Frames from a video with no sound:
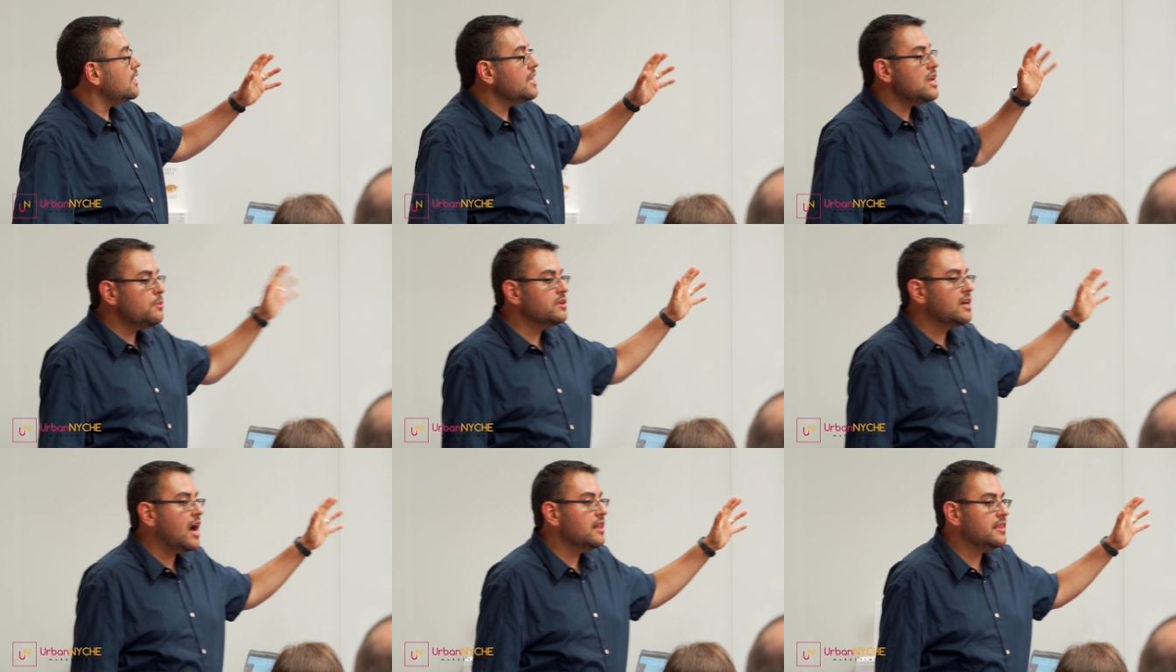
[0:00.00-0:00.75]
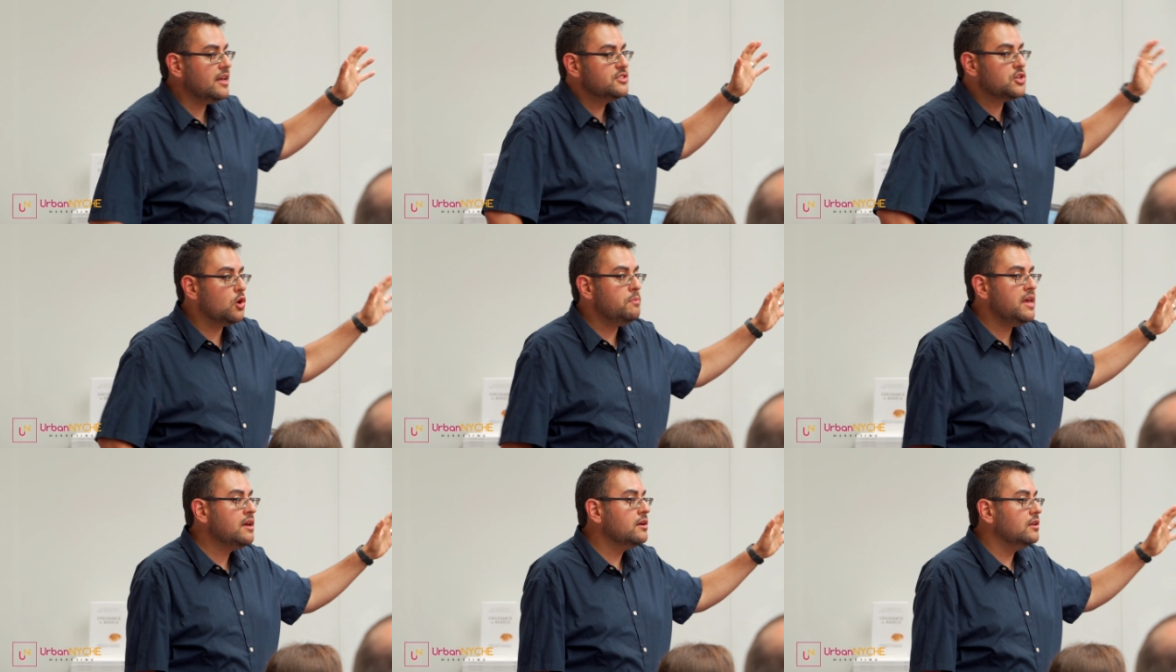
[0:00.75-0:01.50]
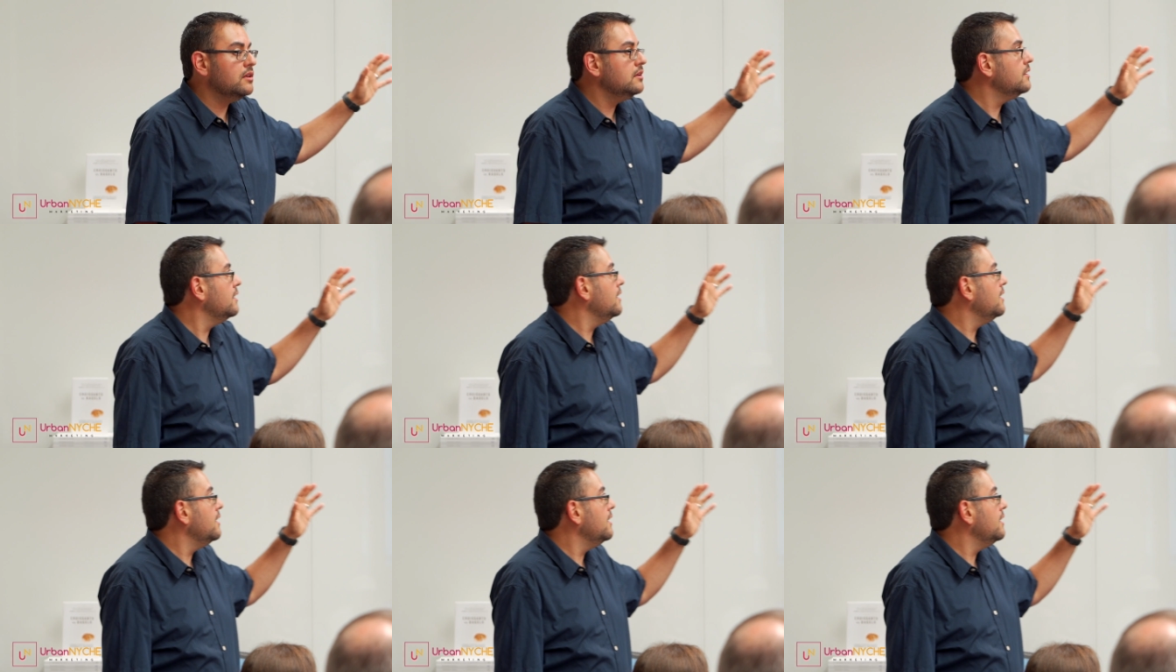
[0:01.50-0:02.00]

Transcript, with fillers: Here with colleagues go mingle.